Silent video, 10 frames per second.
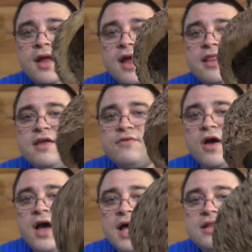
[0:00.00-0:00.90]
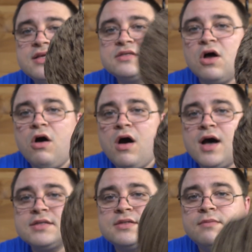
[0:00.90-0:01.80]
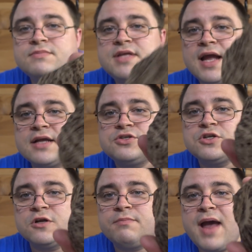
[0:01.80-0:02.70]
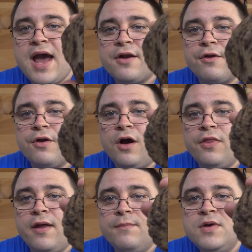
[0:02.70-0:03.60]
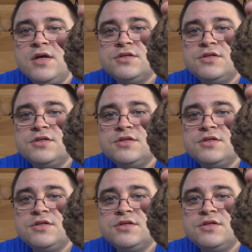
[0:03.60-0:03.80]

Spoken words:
and they've got this awesome textured pattern on them.